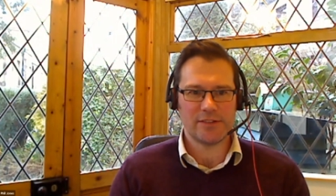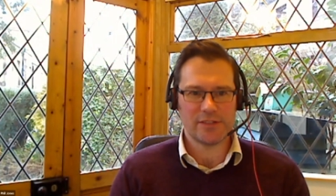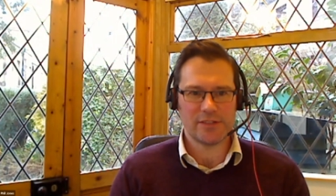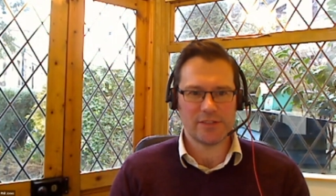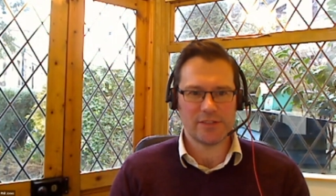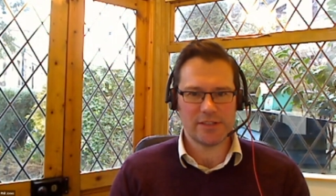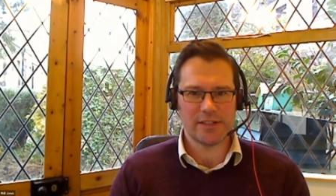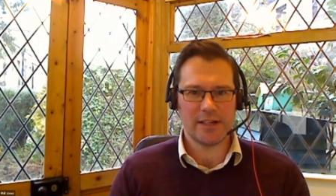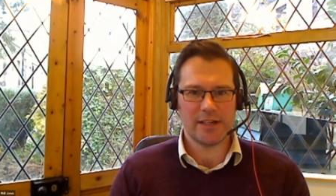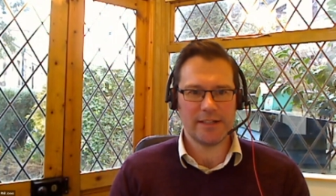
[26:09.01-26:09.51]
It's
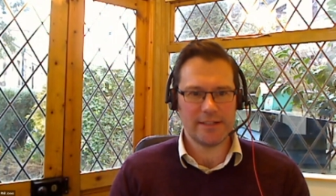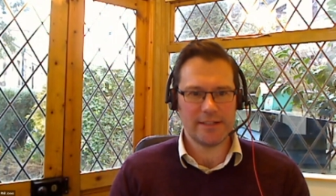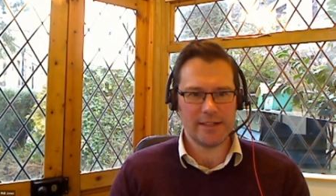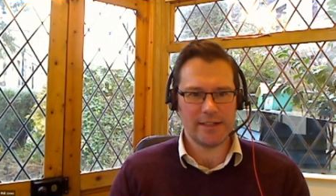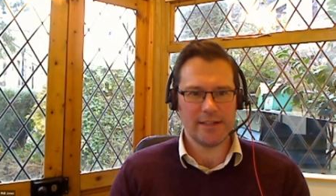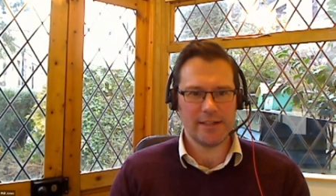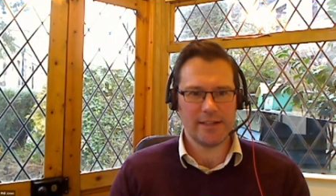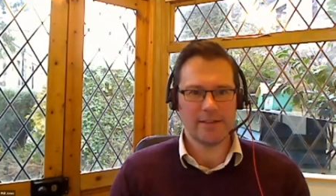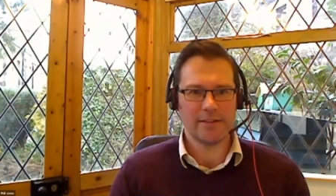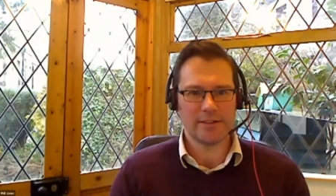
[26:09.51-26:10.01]
this
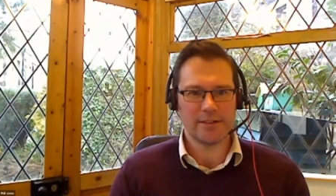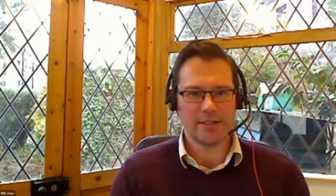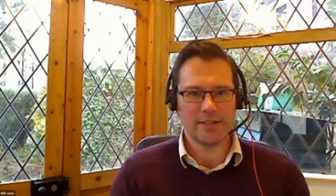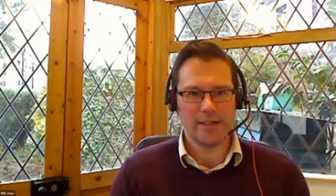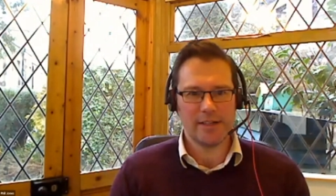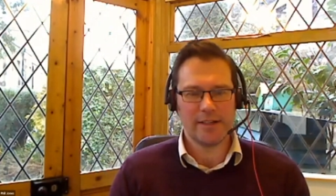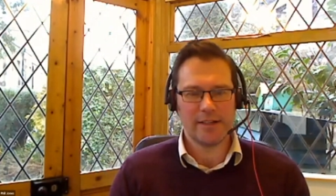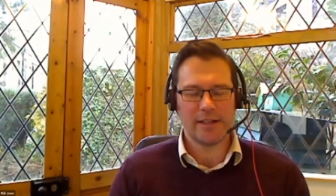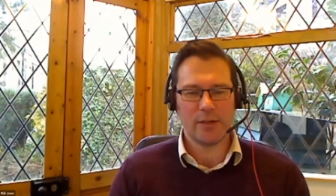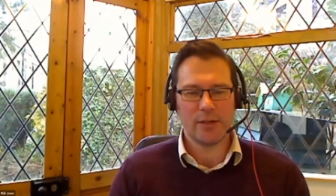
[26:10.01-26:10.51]
idea that
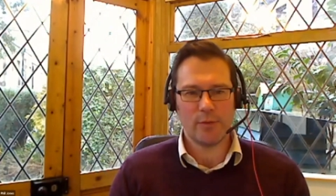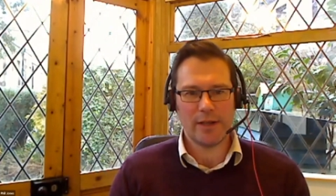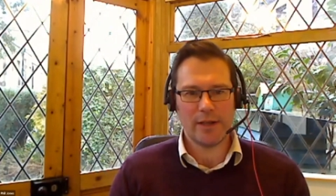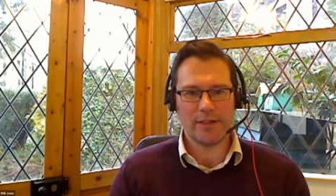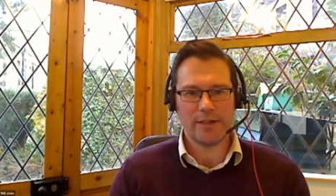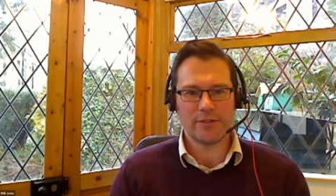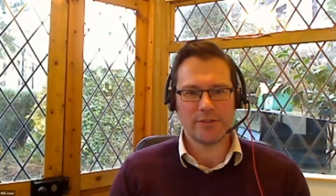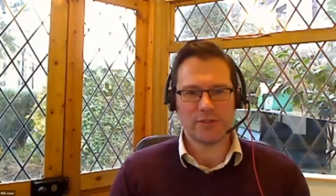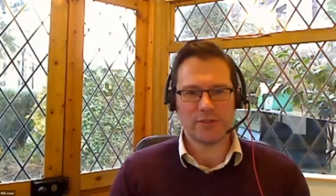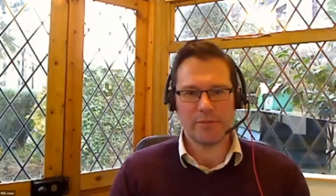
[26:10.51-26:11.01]

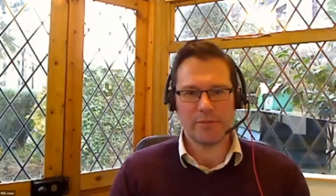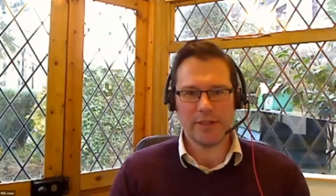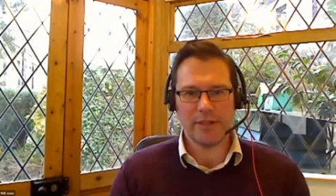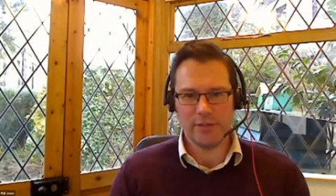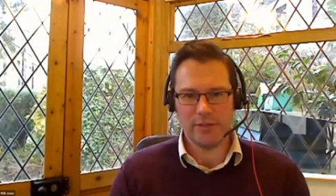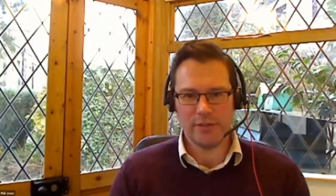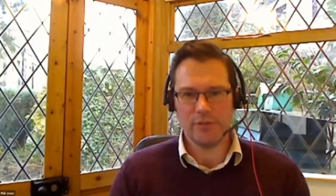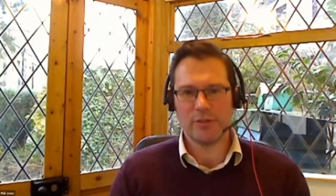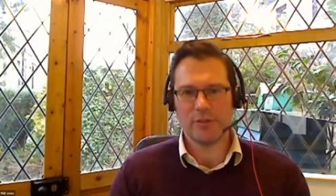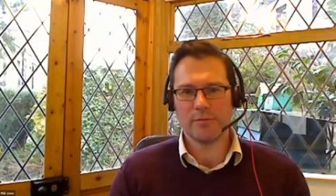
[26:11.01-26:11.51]
when something
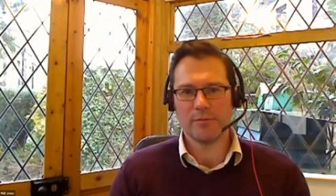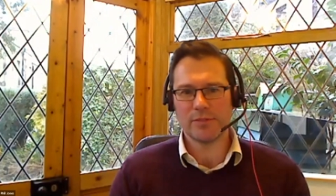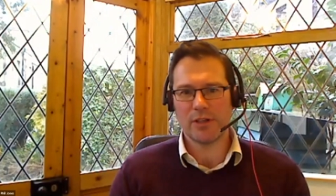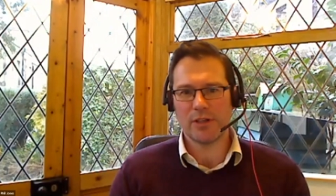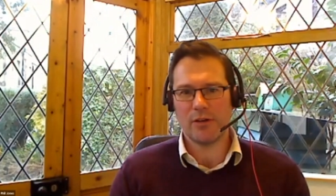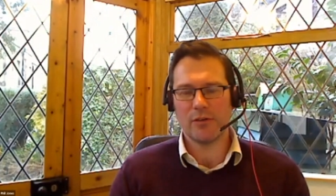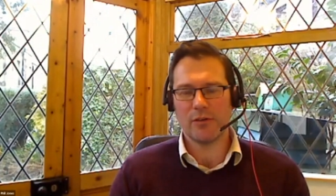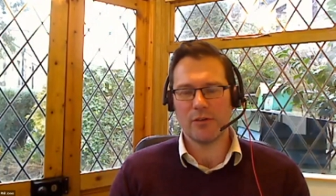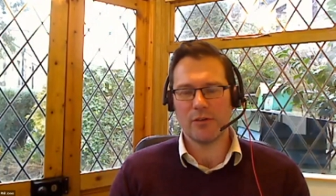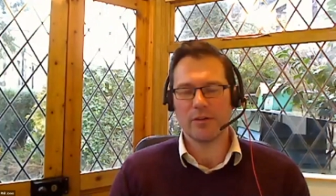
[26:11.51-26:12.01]
new comes
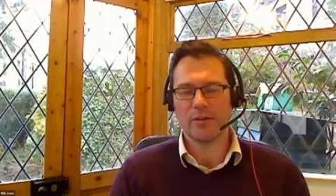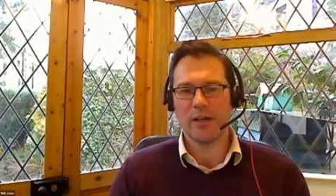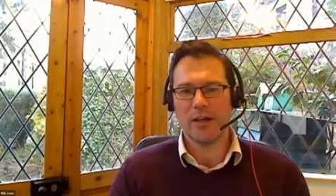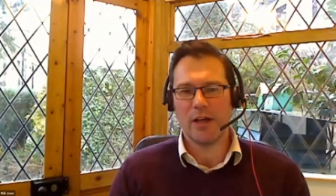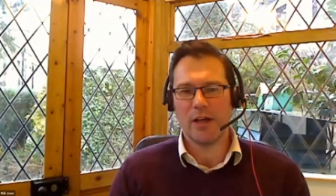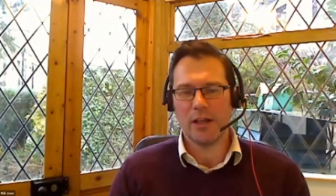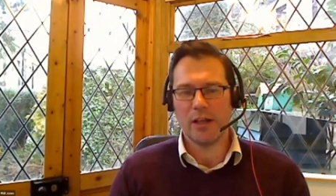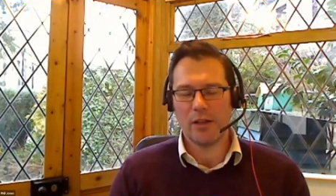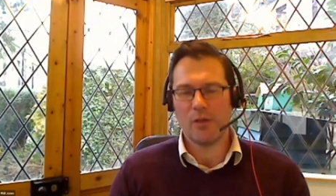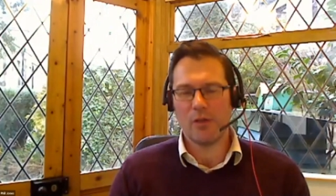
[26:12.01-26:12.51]
along,
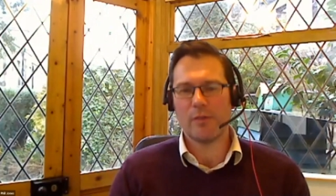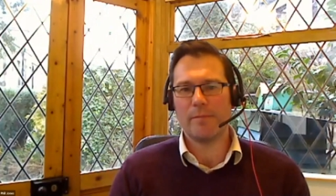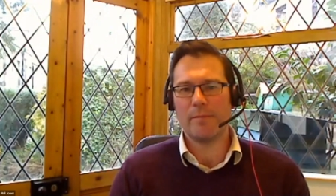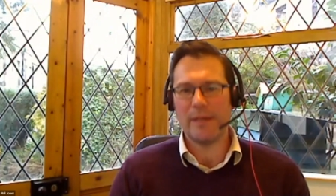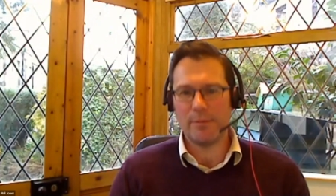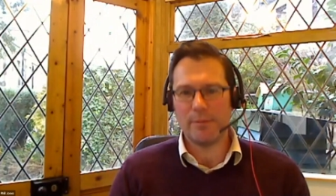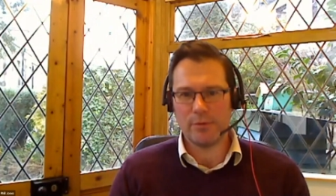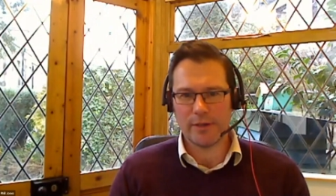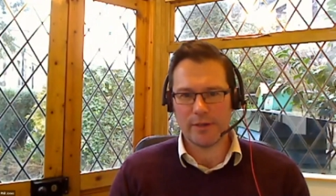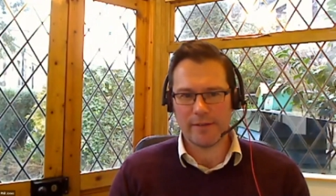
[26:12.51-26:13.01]
a lot of
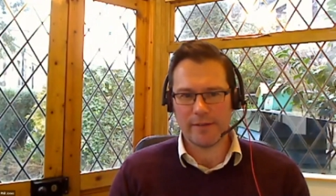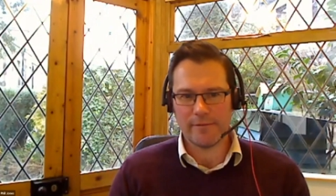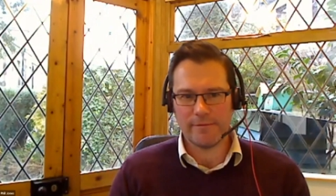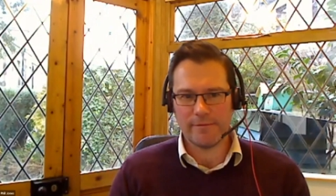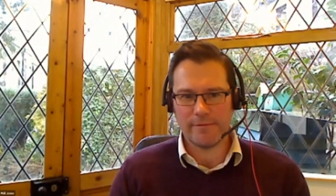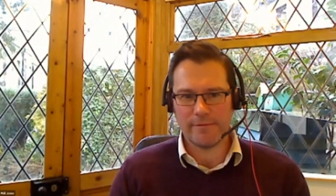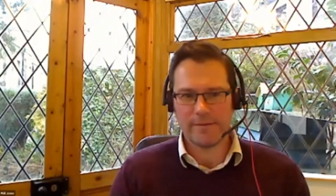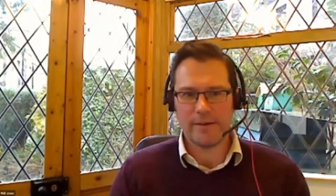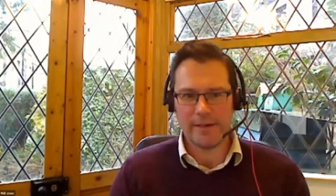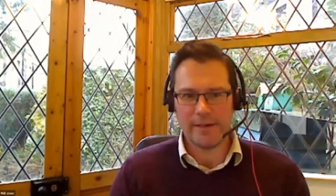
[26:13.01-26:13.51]
people get
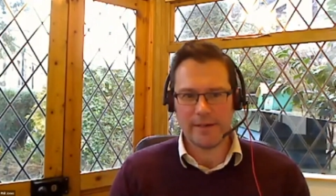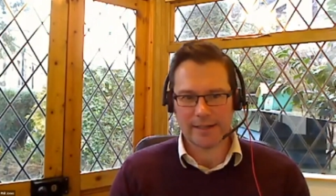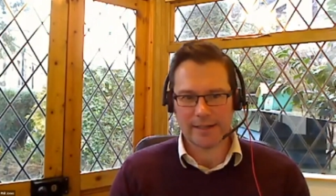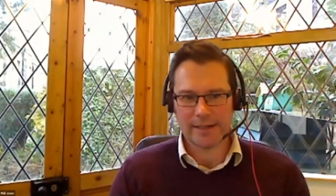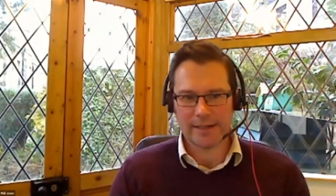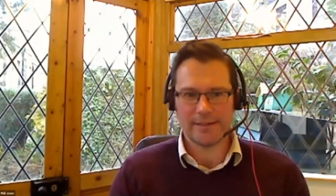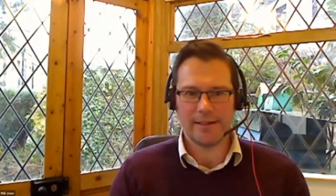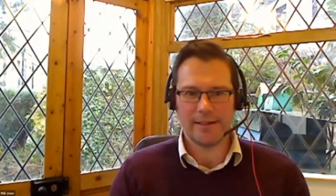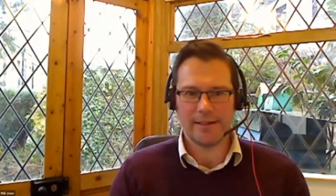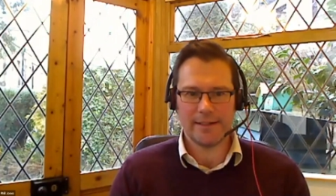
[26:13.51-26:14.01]
very
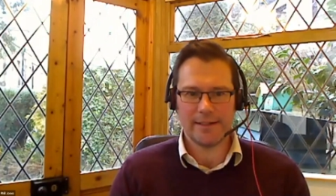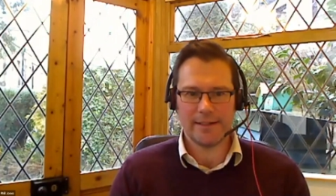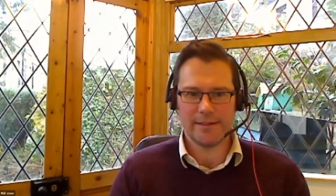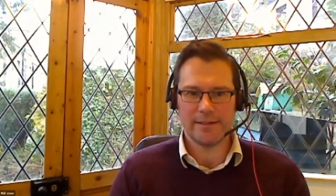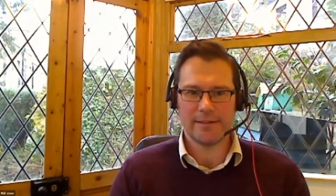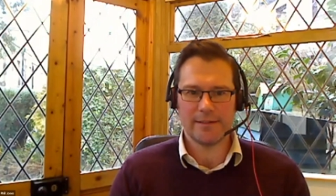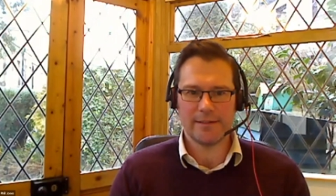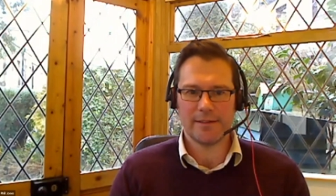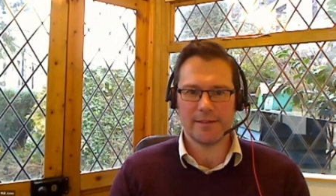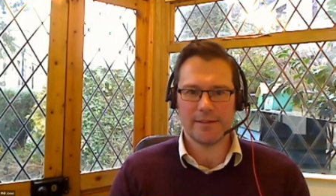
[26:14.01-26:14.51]

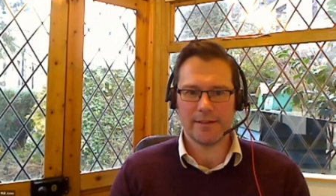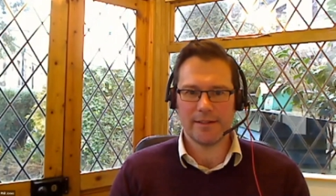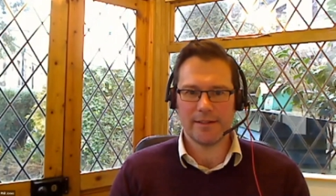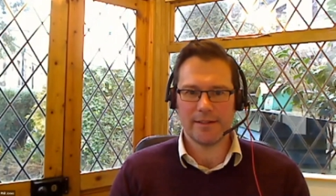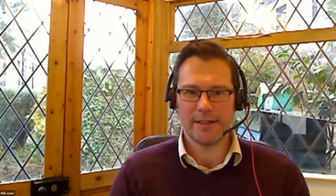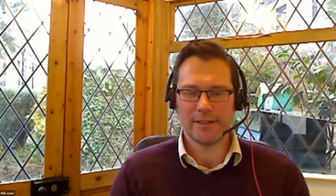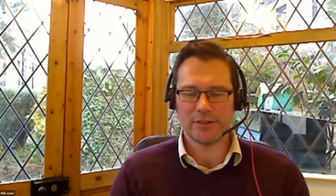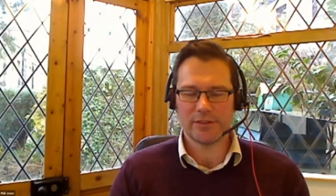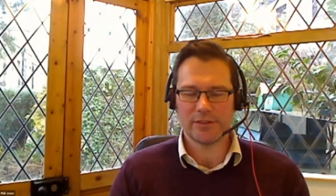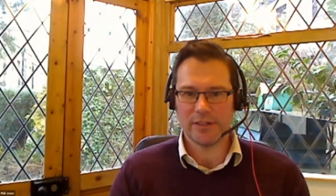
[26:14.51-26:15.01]
excited and
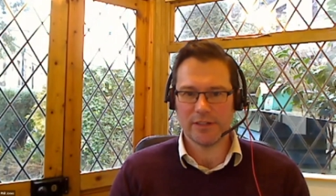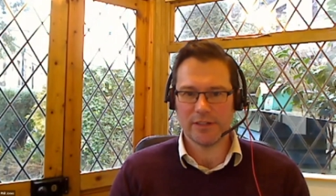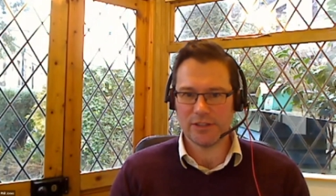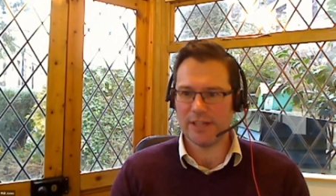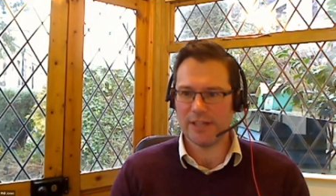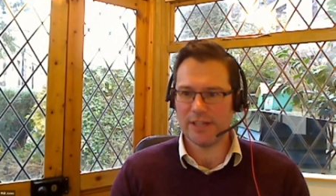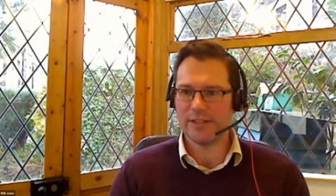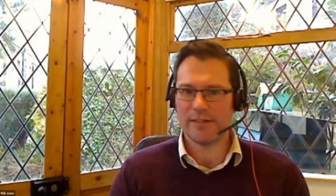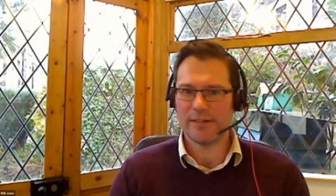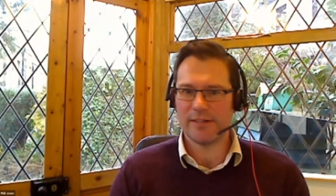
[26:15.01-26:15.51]
think it's going to
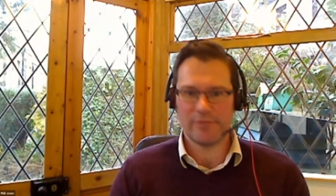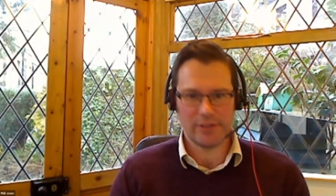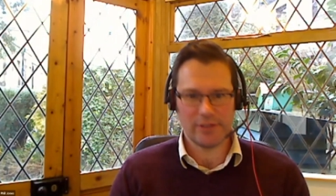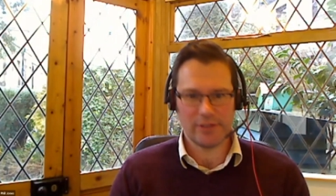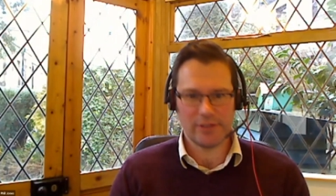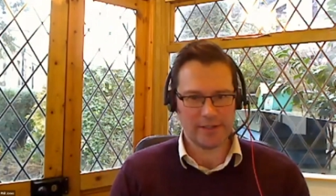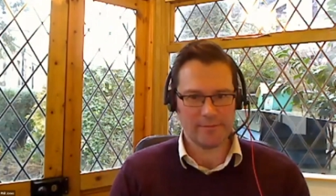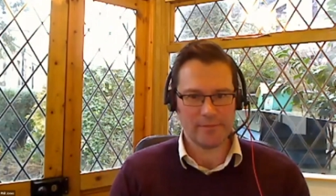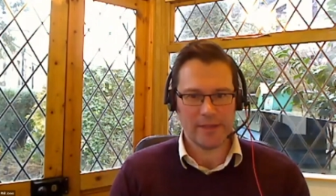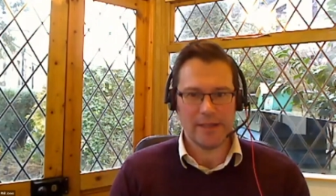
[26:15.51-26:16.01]
change
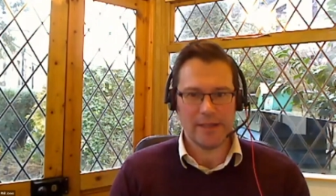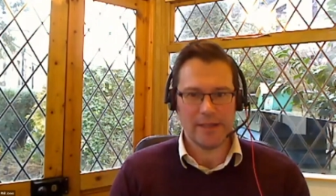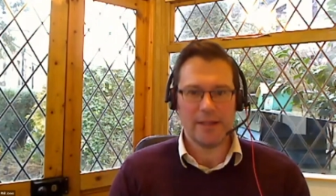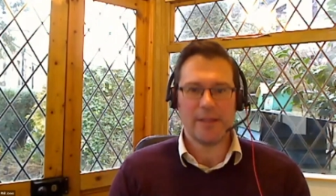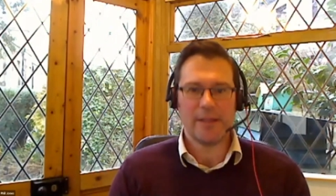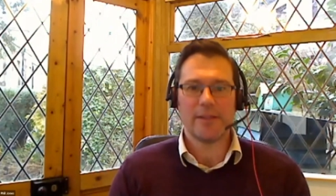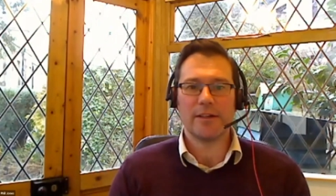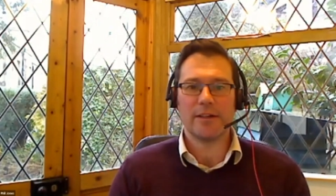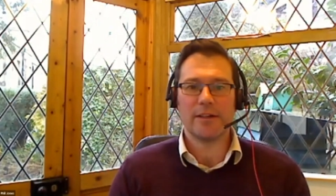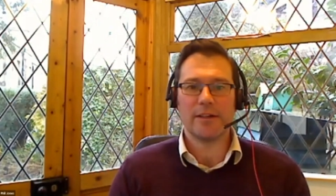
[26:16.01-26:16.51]
everything.
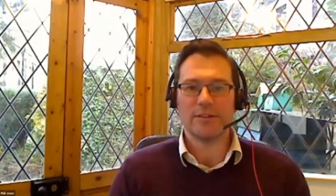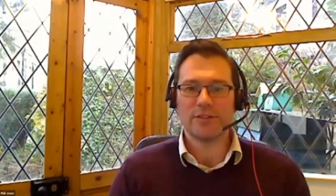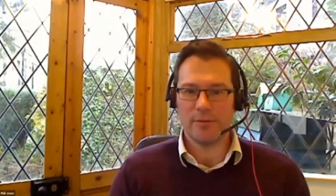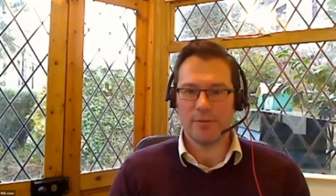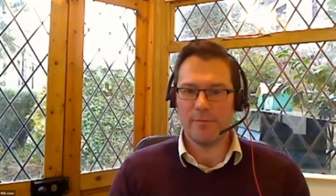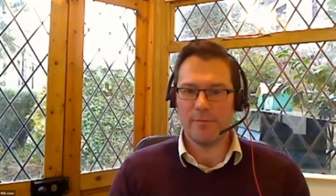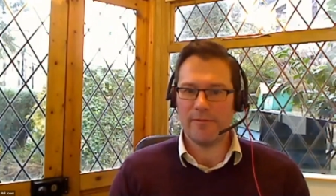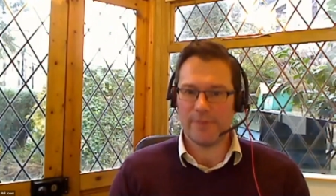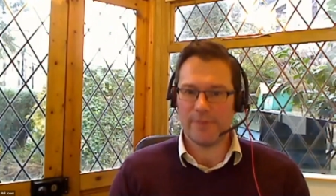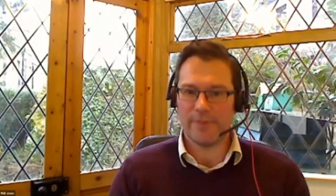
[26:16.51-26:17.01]
And at
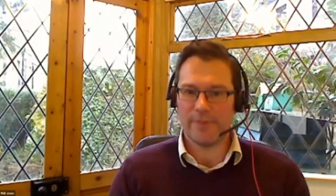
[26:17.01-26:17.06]
some